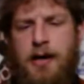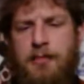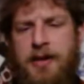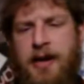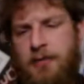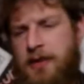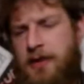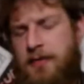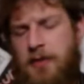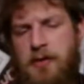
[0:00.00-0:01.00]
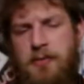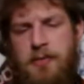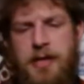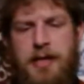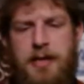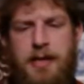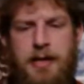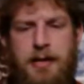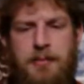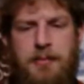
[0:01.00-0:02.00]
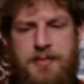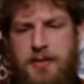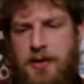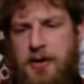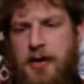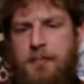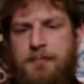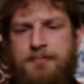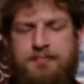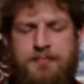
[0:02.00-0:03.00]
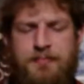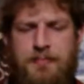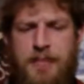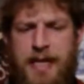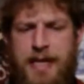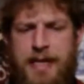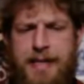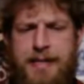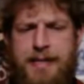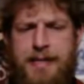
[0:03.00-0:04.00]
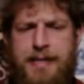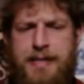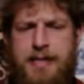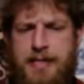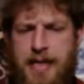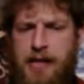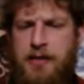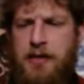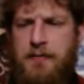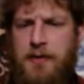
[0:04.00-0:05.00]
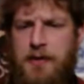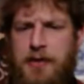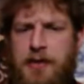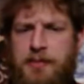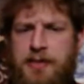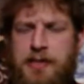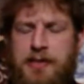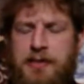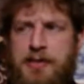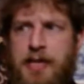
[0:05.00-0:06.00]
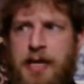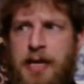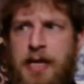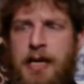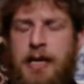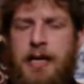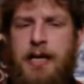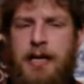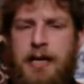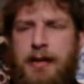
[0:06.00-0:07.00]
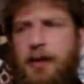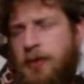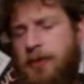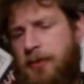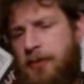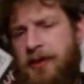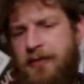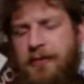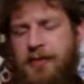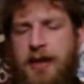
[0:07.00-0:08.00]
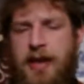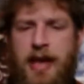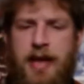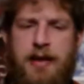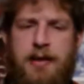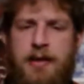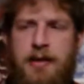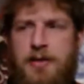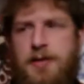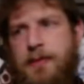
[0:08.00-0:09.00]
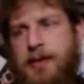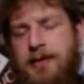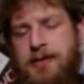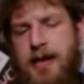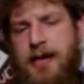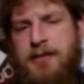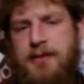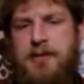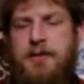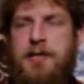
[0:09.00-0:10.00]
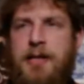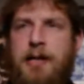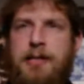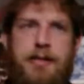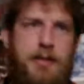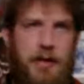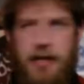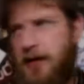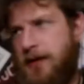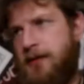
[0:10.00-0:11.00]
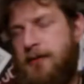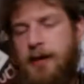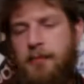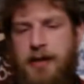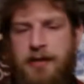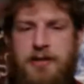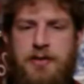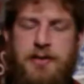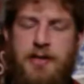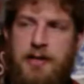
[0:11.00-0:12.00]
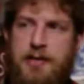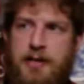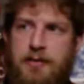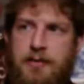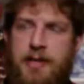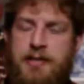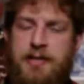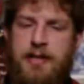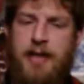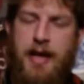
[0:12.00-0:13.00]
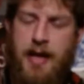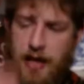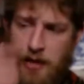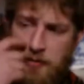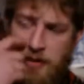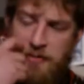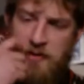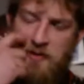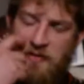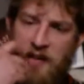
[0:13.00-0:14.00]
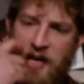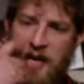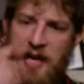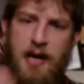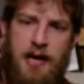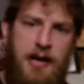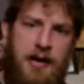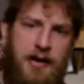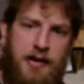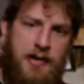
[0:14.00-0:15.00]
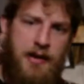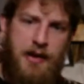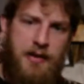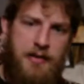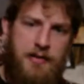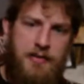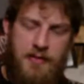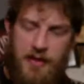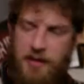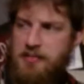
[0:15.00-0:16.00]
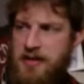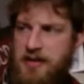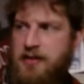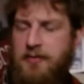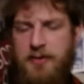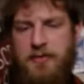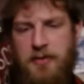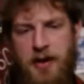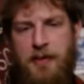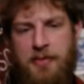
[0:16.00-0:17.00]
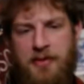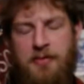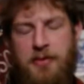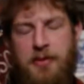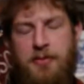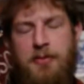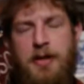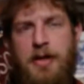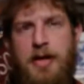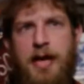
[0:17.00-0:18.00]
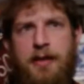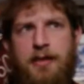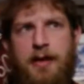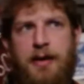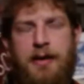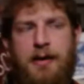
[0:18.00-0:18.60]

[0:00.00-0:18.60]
Got really involved with it. Started it, and did Dagger here for a good couple of years. Then one of my buddies was like, hey, you should meet these guys. They're two Chucks. So I met the two Chucks and everything else like that, hanging out with them dudes, and like beating the ever living crap out of some people. And then